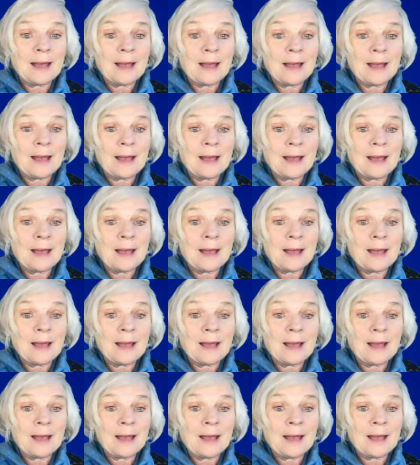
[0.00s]

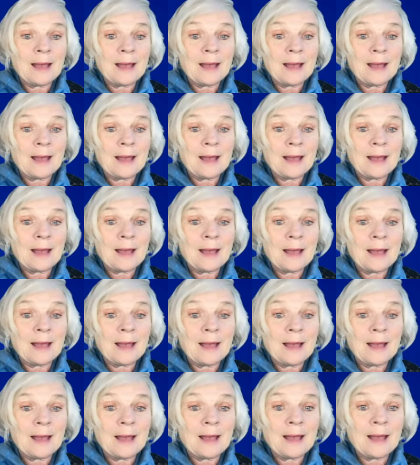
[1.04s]
you come
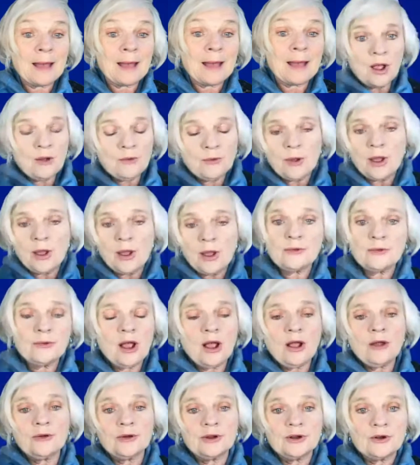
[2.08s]
in
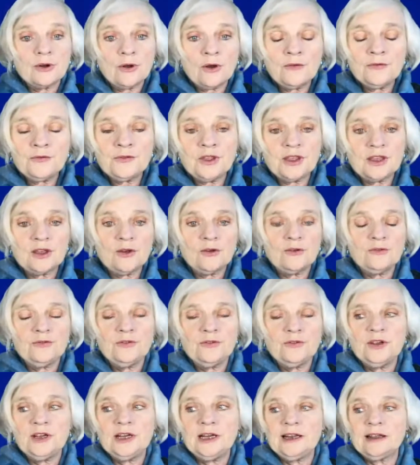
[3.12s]
and go rah, rah,
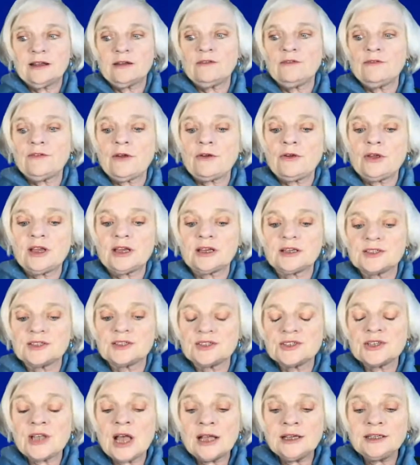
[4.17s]
rah, and off they go
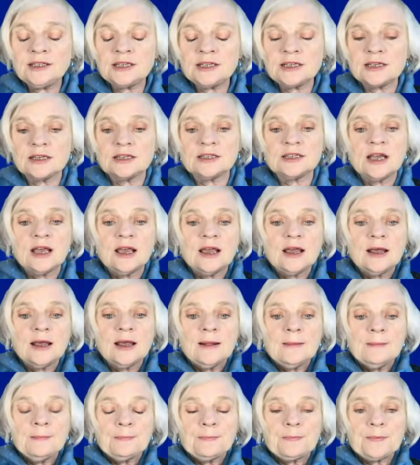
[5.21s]
feeling very
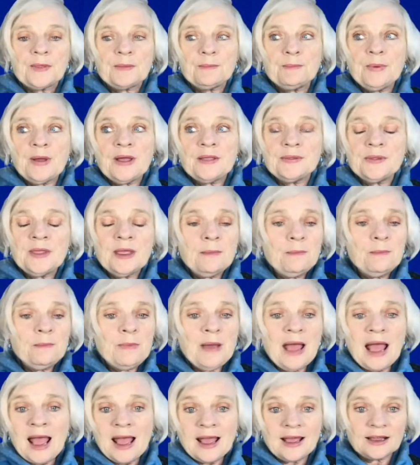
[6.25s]
excited.
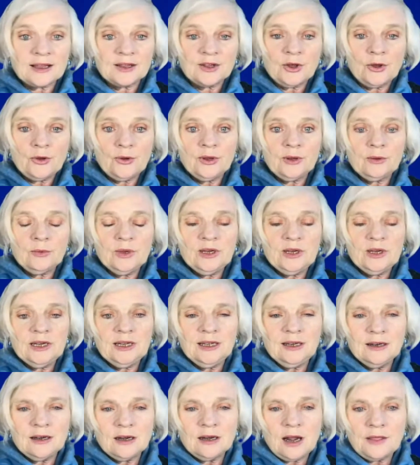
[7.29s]
But they're back
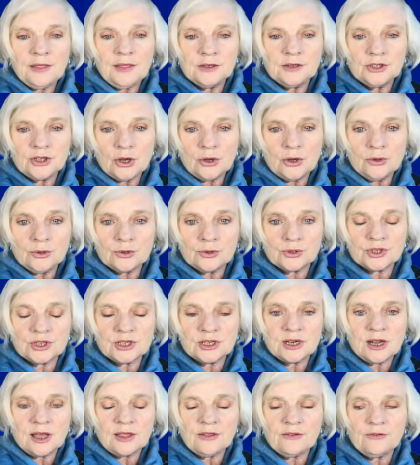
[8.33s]
going, we need another
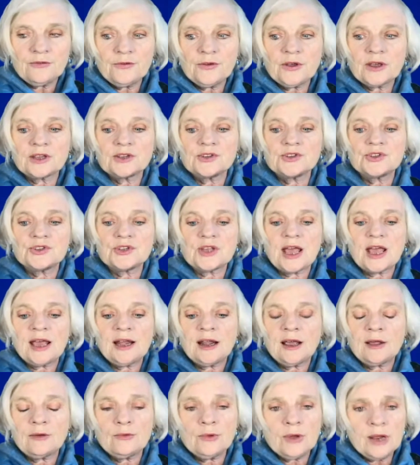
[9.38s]
dose, another
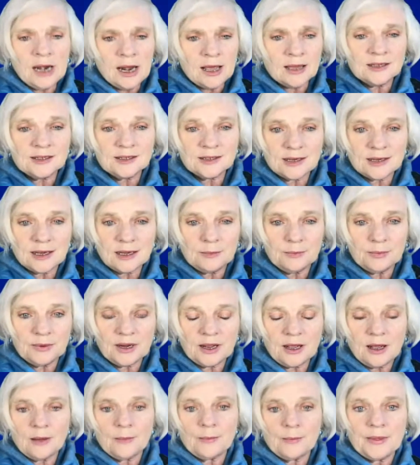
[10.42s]
fix. And I realized
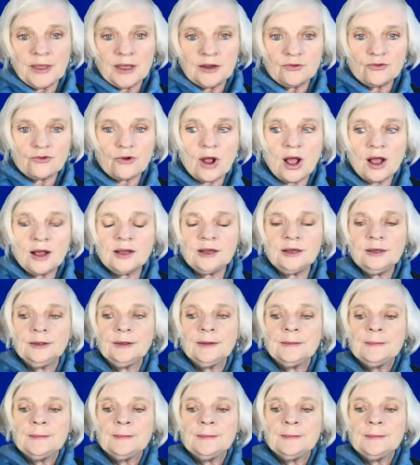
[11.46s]
I'd become their drug.